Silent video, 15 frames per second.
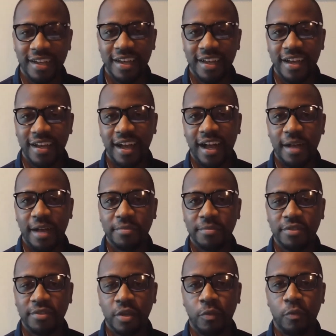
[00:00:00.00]
Um, so
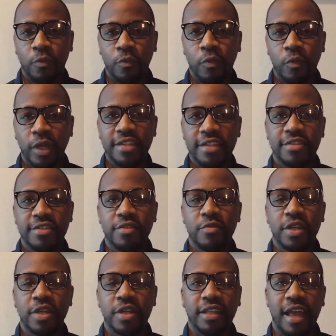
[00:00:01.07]
what he's doing in
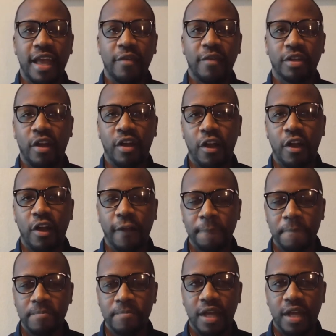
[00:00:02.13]
that regard,
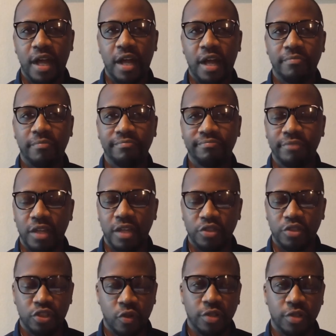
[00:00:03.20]
um, you know,
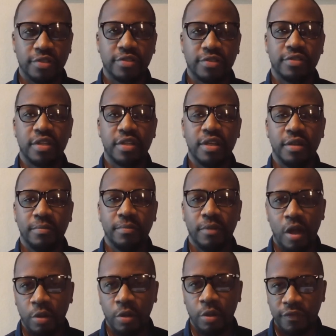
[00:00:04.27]
shorts, ball
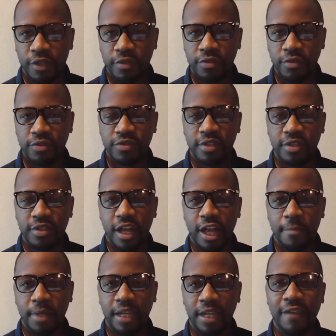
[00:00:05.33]
reviews, uh, and
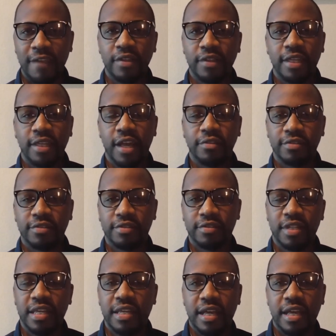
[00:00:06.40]
everything else,
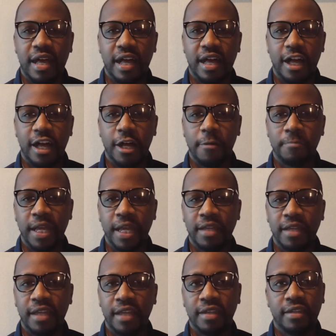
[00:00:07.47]
um, and and
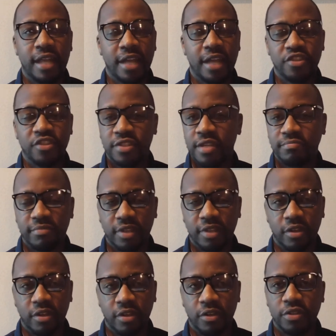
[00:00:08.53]
not just him. There there
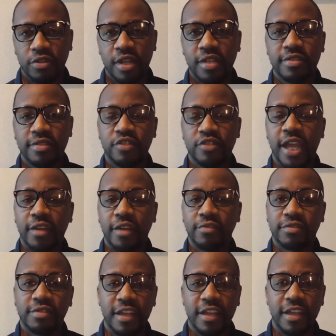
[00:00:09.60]
are tons of channels
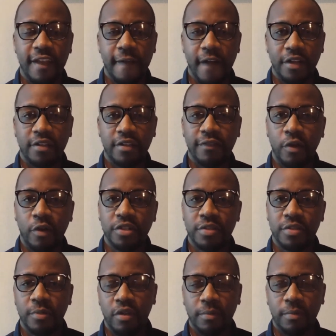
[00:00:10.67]
uh, devoted to
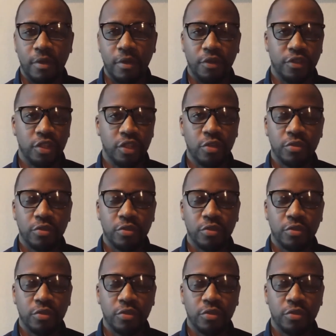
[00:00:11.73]
bowling, both youth,